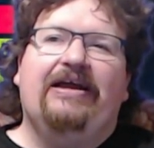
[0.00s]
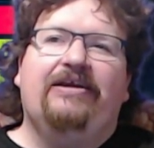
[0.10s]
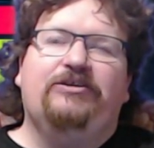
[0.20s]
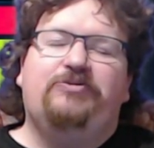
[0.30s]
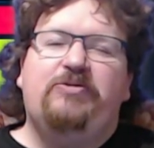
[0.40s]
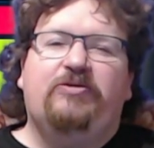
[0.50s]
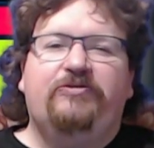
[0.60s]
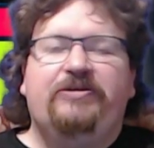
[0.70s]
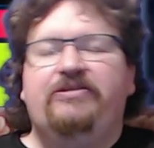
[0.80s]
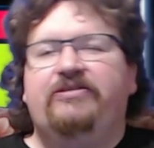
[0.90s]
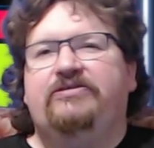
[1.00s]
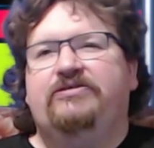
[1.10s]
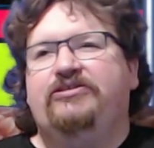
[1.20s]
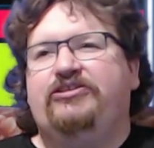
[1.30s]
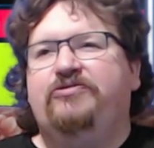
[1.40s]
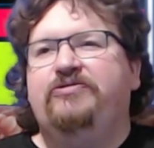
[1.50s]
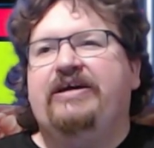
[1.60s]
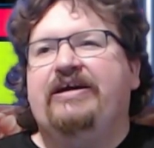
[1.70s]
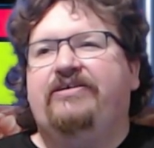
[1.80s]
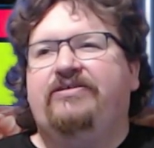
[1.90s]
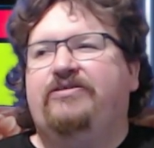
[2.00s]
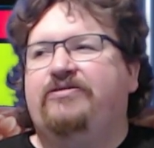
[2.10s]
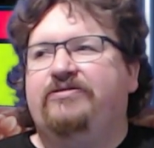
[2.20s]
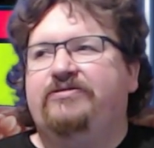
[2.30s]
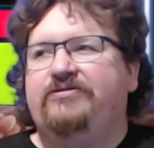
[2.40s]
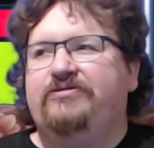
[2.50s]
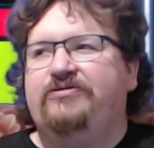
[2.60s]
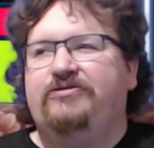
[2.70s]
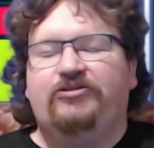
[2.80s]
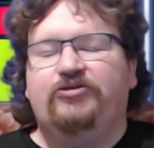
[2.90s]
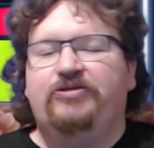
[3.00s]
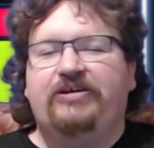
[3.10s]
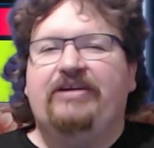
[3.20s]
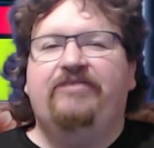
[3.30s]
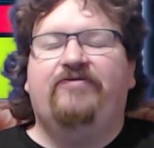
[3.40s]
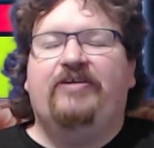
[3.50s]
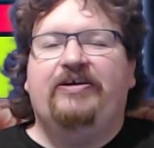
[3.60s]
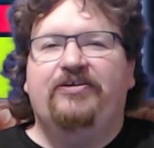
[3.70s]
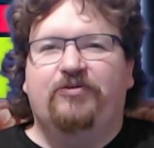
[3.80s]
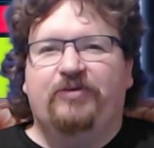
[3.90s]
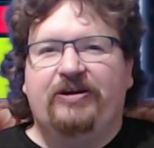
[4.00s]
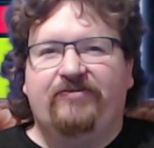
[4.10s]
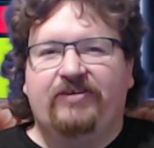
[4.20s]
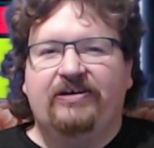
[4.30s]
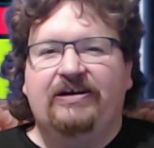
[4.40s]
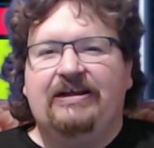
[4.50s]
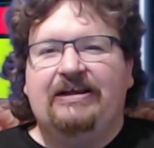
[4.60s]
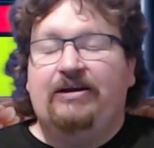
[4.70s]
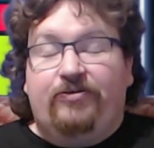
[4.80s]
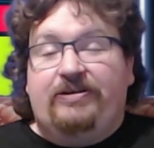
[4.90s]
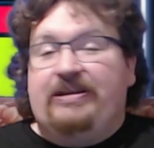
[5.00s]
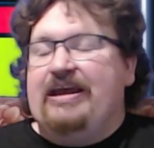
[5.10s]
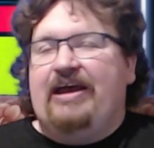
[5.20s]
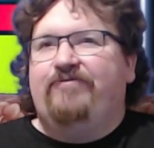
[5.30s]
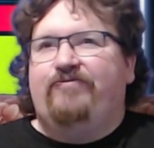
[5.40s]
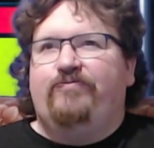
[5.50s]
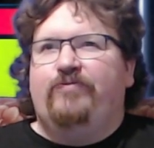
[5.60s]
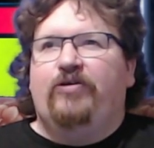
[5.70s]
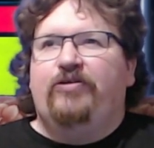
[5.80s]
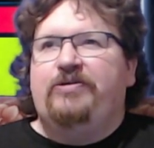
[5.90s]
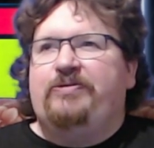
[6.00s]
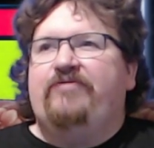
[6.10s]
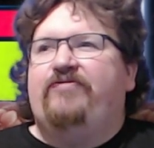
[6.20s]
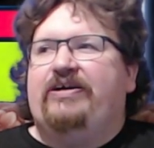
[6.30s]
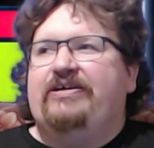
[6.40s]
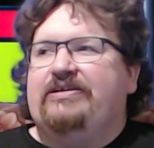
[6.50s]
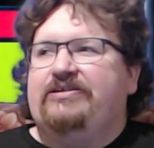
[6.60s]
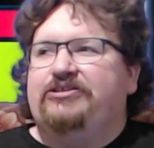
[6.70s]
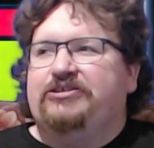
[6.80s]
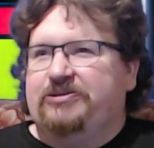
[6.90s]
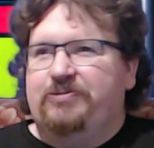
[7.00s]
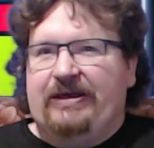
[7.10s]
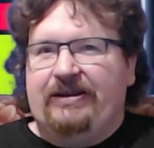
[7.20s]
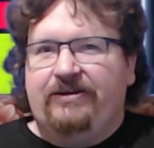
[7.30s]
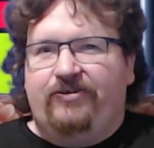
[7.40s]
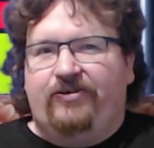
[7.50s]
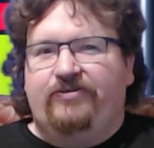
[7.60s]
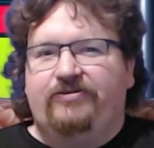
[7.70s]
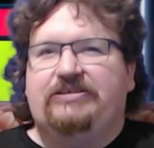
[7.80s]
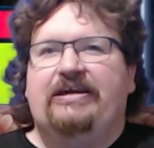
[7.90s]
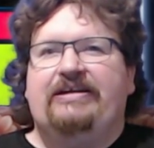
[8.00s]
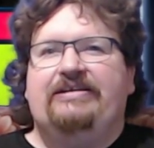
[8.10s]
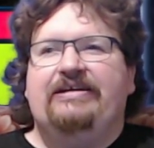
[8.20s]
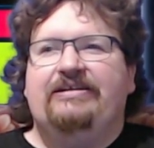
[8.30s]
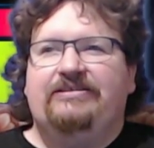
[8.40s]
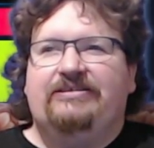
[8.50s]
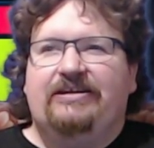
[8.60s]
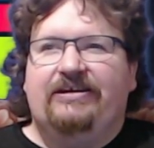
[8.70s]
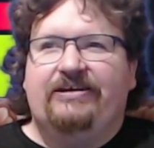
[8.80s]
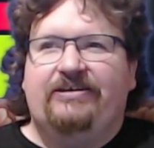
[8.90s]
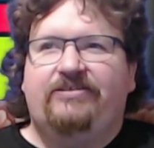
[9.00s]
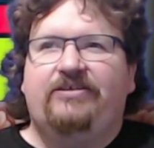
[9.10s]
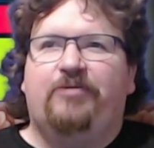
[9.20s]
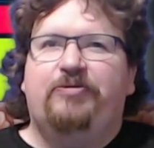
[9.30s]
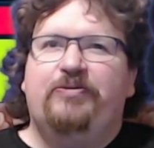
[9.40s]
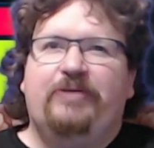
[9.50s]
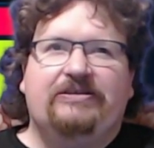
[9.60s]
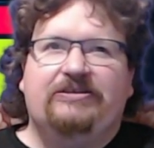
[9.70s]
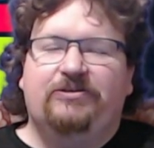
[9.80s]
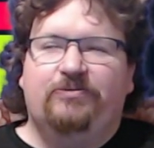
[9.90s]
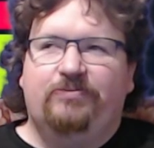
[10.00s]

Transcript: It is people who either don't care or know they're getting fired or whatever, or they have already been fired and it's just some intern who's sent in to like copy and paste